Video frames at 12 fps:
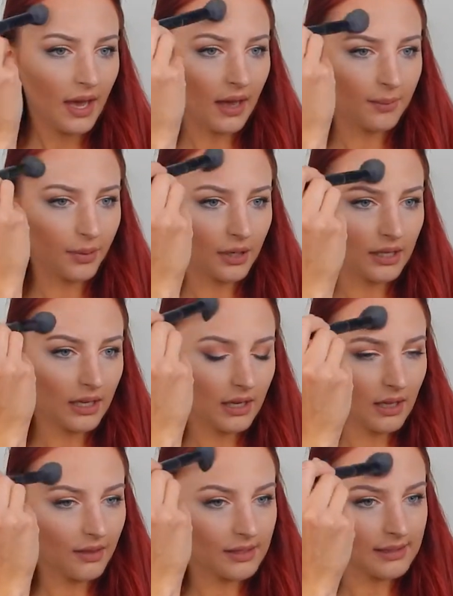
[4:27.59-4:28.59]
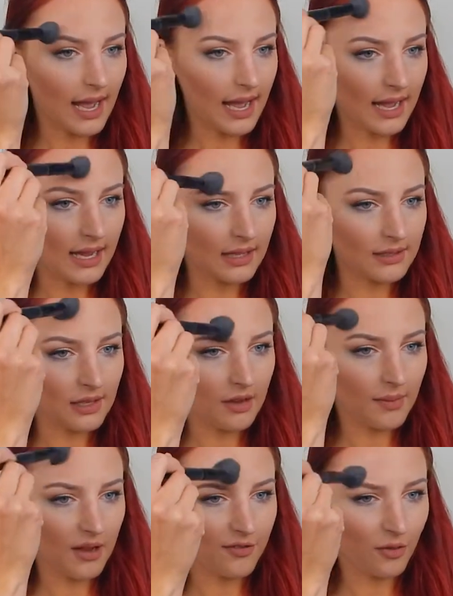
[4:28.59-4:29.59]
I'm putting it on the sides
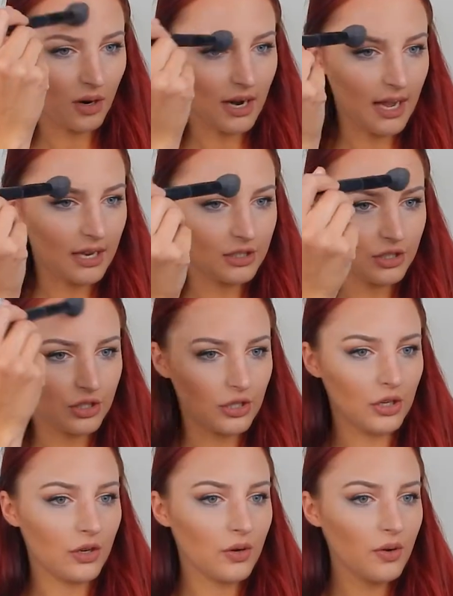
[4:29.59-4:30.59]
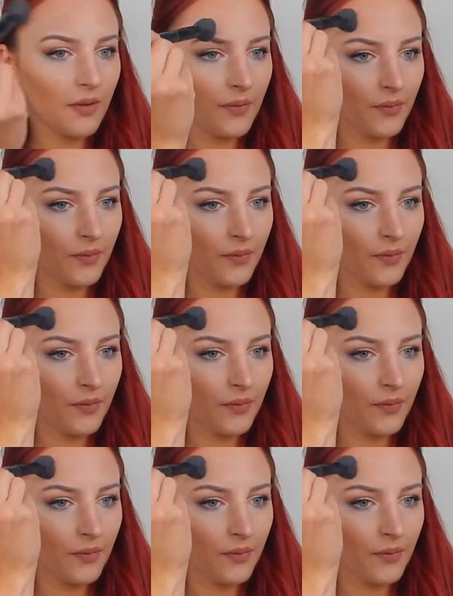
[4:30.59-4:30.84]
of my forehead too,